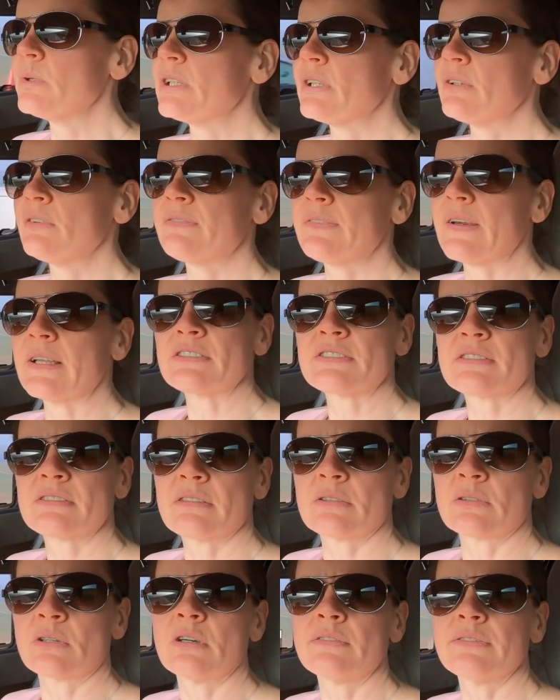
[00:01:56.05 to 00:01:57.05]
we do fetch
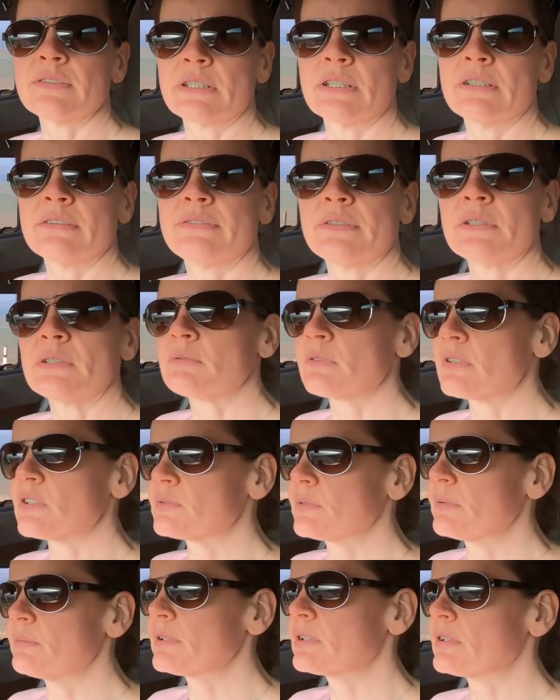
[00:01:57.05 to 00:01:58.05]
an awful lot of food with
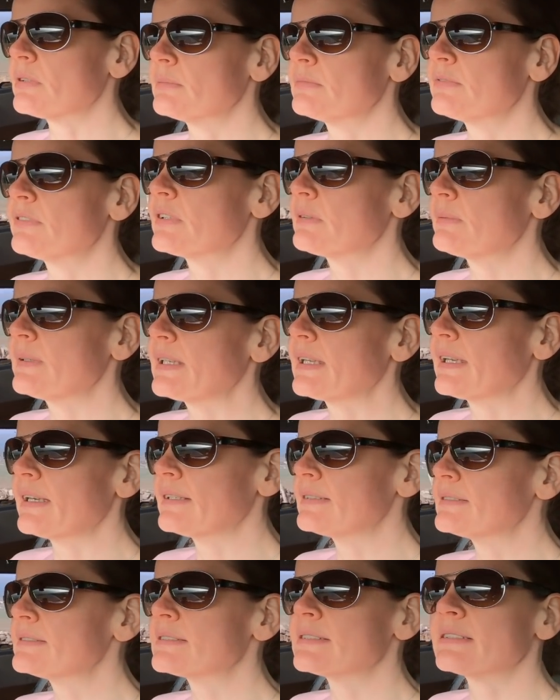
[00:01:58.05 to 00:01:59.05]
us when we come for the
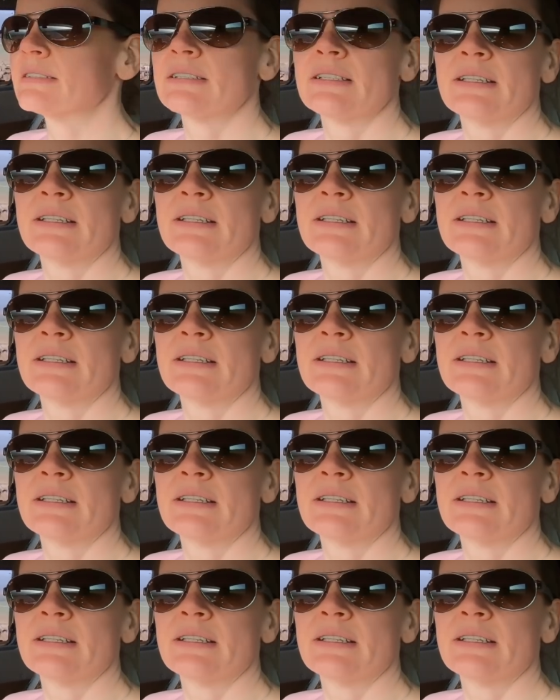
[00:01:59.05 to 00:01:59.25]
weekend